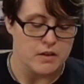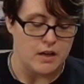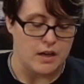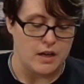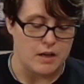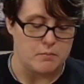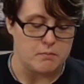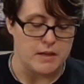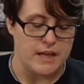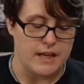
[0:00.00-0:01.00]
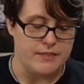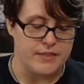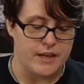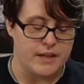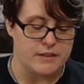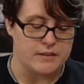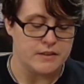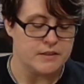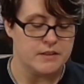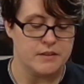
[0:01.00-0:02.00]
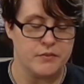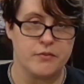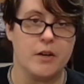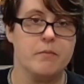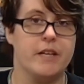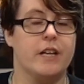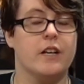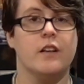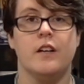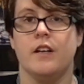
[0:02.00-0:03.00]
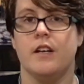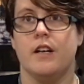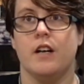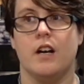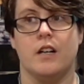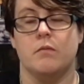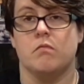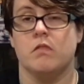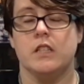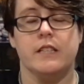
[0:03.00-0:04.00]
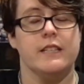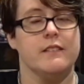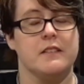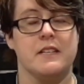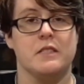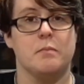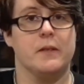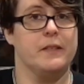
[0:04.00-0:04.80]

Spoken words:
And then from there, really, it's pretty